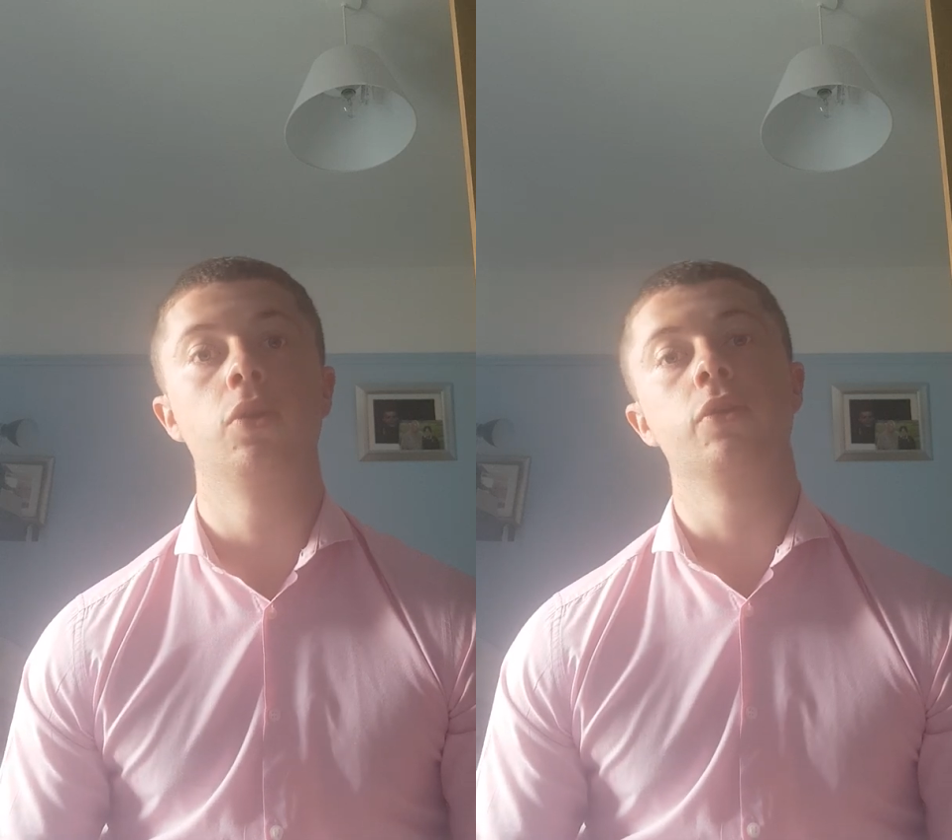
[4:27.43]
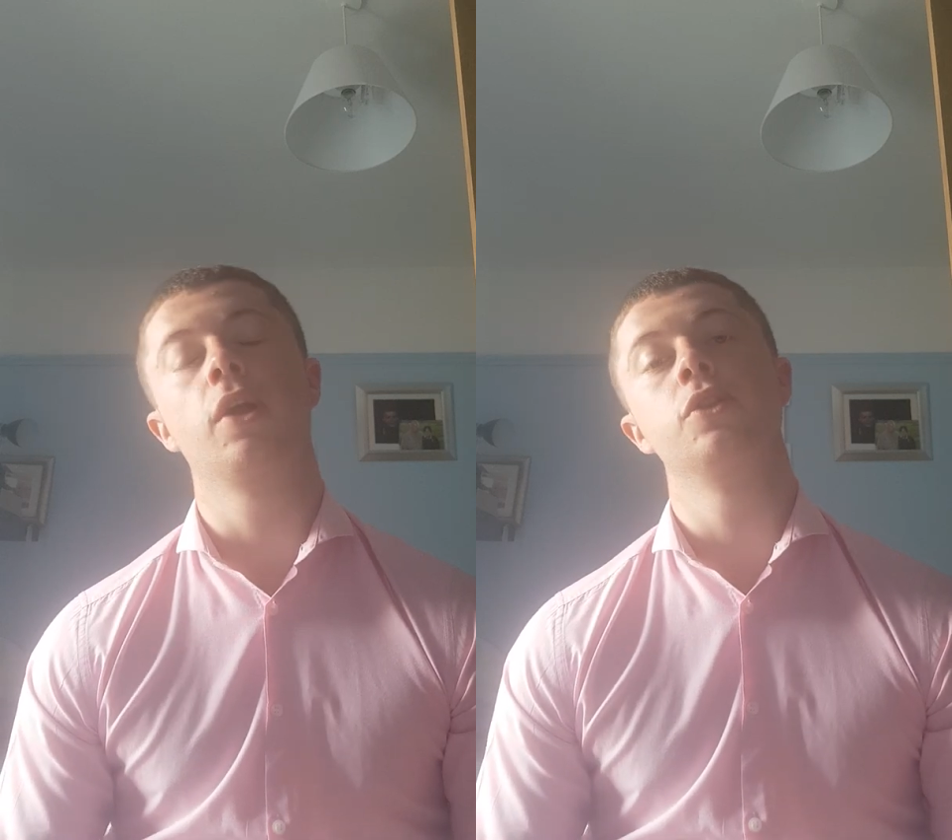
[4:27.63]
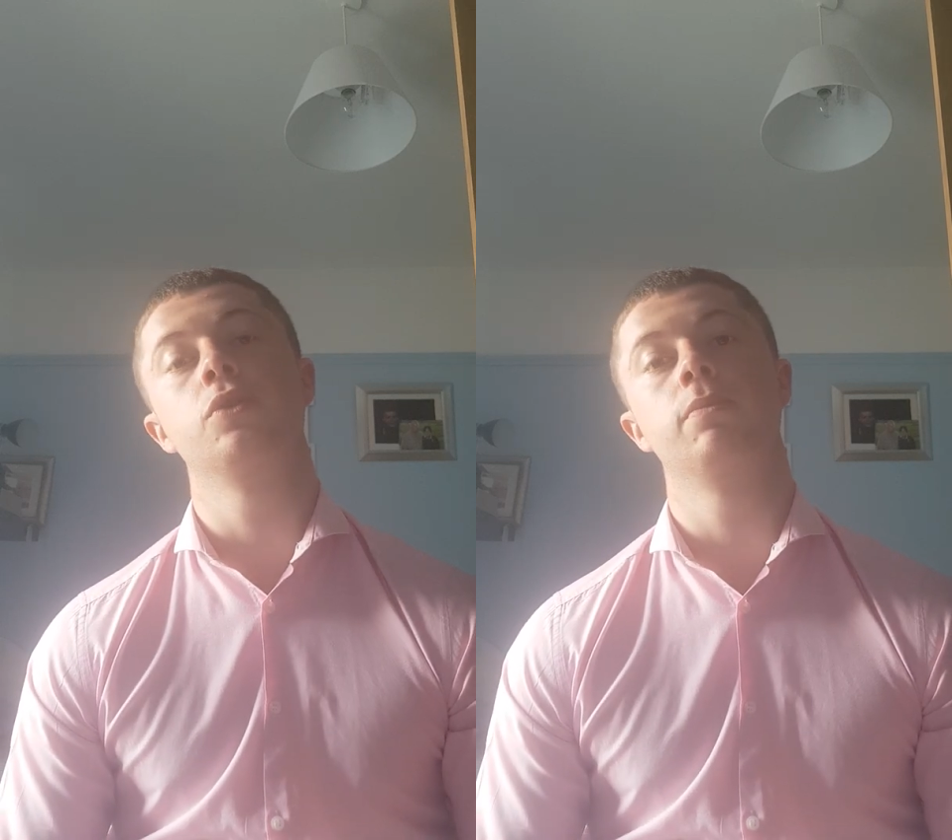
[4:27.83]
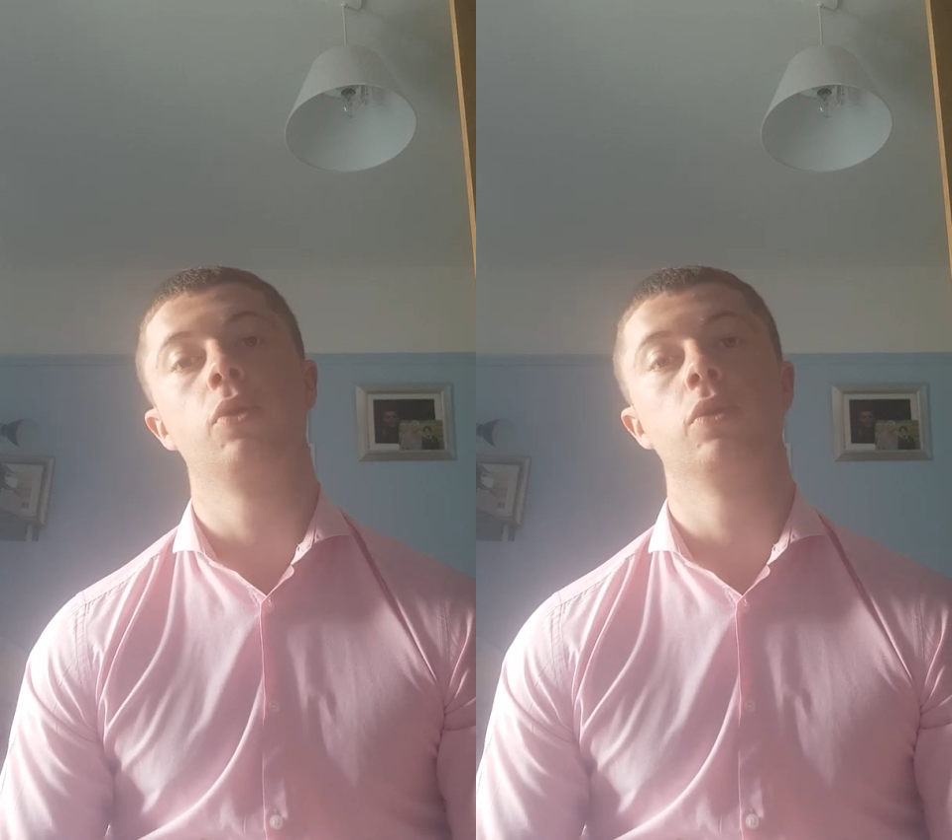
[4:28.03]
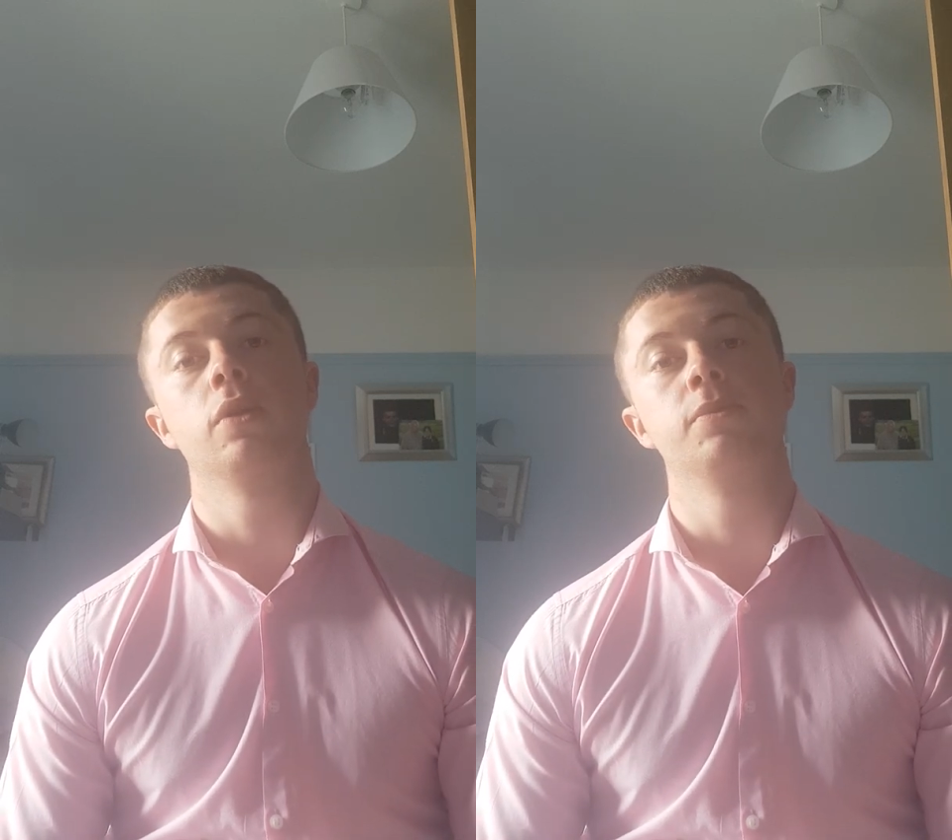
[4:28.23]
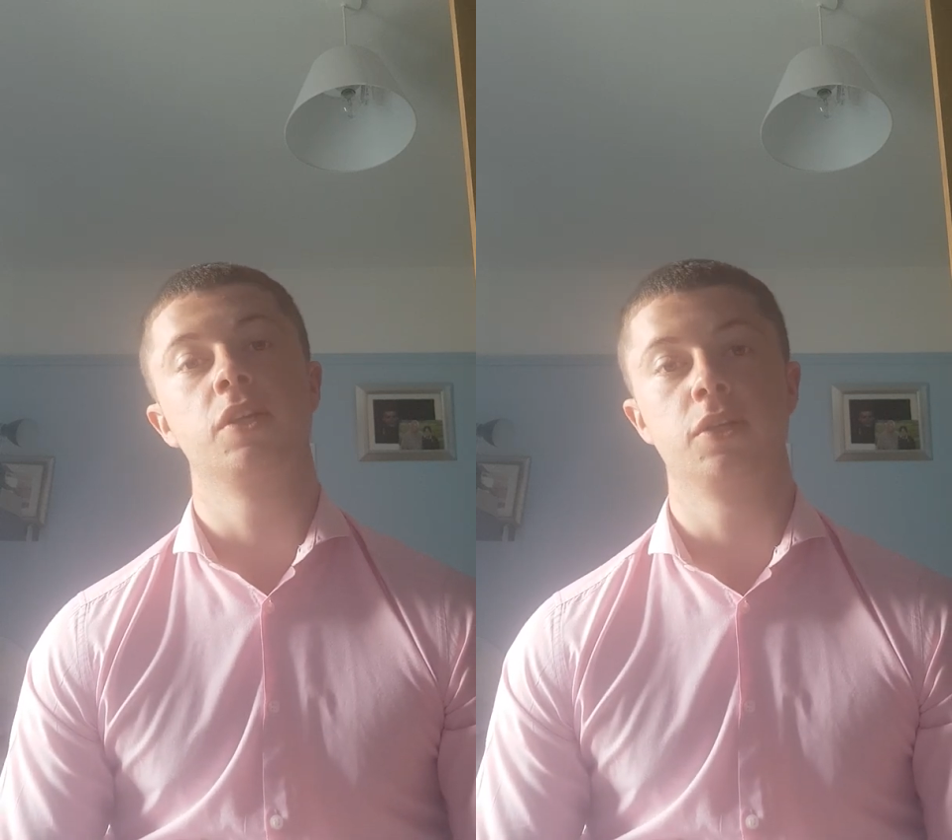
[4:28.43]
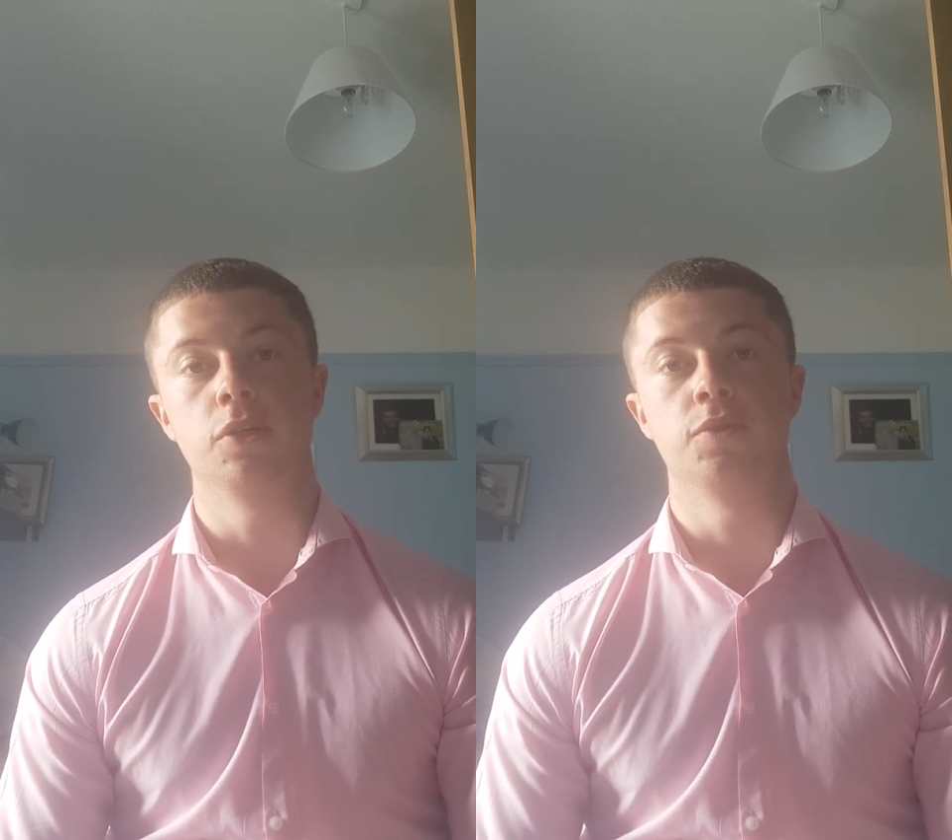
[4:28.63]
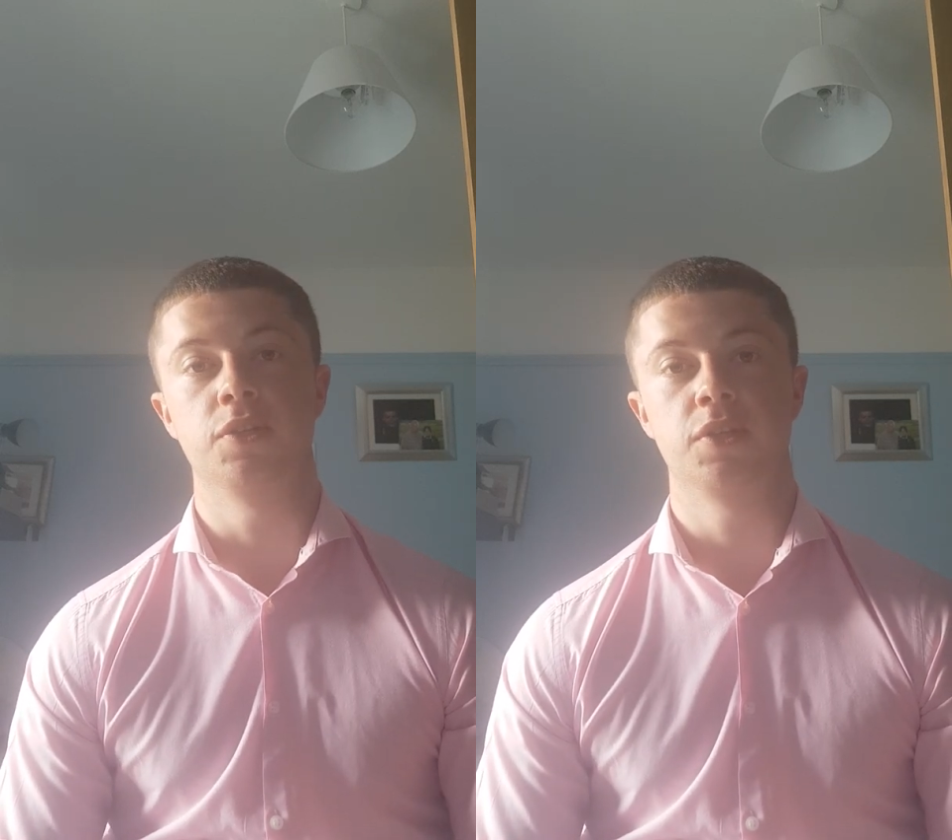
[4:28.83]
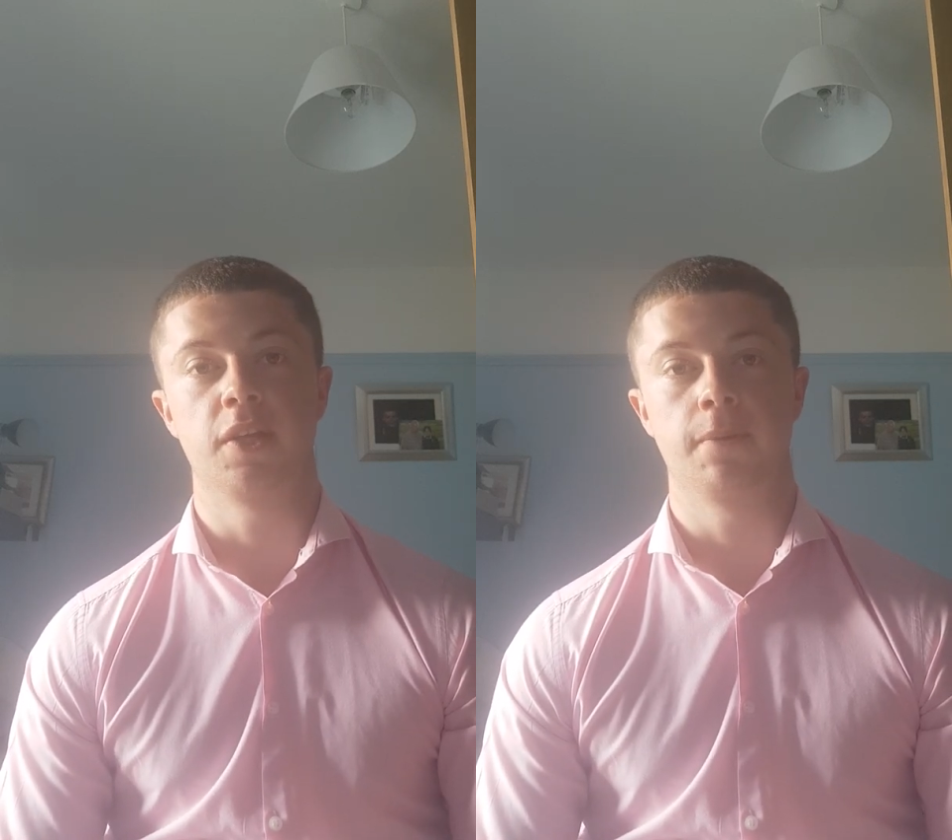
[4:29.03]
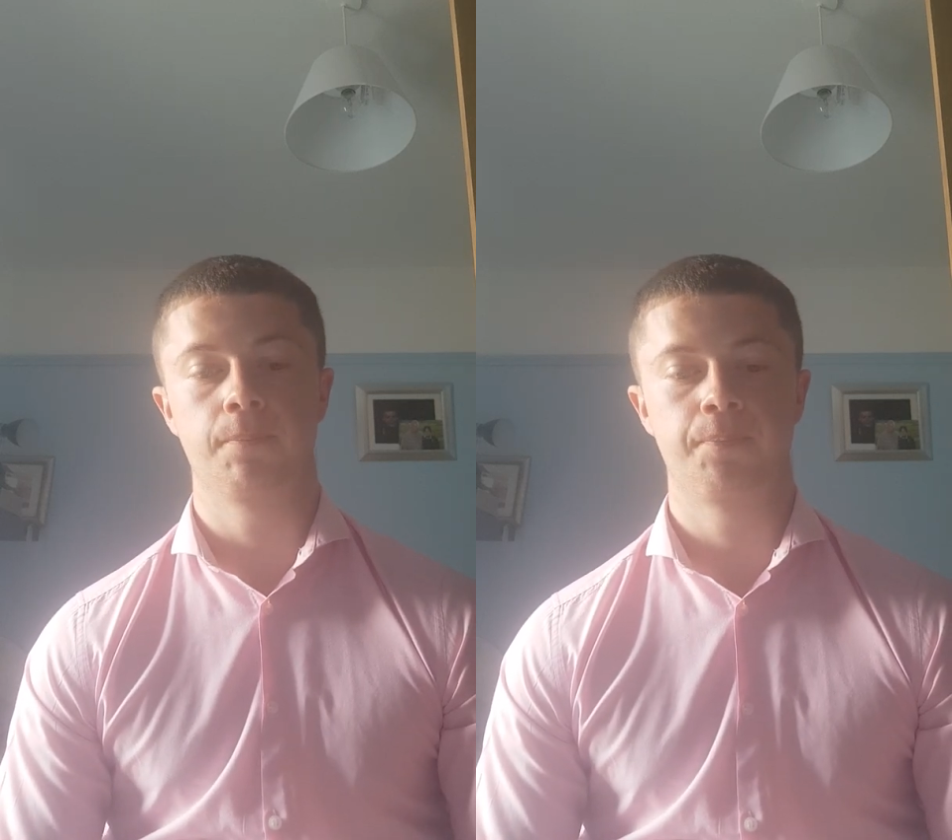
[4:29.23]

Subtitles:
undergraduate programs in UCC.